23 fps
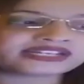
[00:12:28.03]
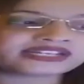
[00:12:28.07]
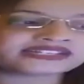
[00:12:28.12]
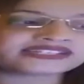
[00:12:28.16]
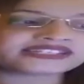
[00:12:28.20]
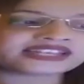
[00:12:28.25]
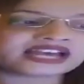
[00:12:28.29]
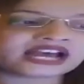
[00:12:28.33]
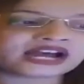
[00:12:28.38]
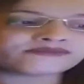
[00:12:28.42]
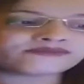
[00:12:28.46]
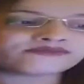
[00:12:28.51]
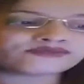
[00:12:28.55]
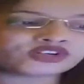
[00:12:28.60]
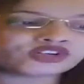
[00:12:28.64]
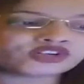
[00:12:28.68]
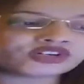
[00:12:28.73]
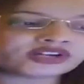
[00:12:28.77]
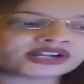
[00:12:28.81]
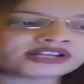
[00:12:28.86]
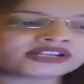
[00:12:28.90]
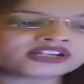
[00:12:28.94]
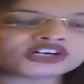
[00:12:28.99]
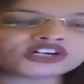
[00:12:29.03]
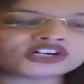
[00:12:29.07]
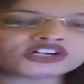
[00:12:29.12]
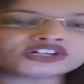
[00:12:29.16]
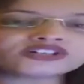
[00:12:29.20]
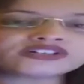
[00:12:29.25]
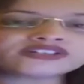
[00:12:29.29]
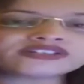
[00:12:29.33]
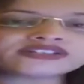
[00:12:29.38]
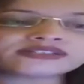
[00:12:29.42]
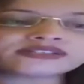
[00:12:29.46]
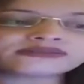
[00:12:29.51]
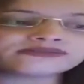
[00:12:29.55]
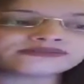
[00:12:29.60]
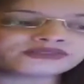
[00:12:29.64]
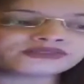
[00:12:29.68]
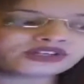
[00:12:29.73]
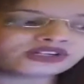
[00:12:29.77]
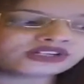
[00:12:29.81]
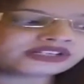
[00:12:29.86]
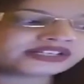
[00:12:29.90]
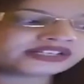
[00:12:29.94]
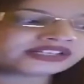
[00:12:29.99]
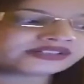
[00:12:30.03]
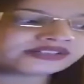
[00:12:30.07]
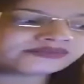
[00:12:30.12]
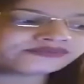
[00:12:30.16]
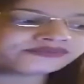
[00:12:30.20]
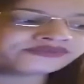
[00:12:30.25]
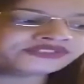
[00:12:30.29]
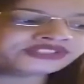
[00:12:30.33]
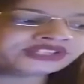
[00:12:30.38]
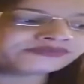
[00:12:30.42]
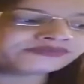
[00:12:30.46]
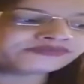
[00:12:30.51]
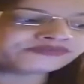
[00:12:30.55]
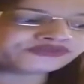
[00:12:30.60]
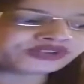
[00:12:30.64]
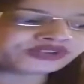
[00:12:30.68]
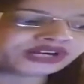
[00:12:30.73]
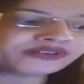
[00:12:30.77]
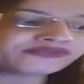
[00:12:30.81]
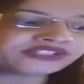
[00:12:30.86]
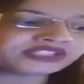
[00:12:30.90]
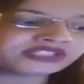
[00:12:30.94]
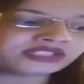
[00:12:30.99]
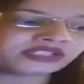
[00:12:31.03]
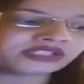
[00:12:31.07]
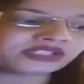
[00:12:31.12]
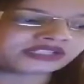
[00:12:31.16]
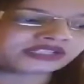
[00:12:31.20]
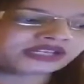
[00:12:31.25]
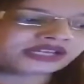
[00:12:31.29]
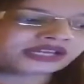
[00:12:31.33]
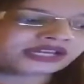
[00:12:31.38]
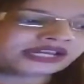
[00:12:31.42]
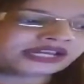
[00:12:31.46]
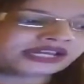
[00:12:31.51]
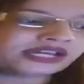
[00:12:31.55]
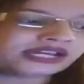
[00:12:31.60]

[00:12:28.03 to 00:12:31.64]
is a moral or symbolic depravity.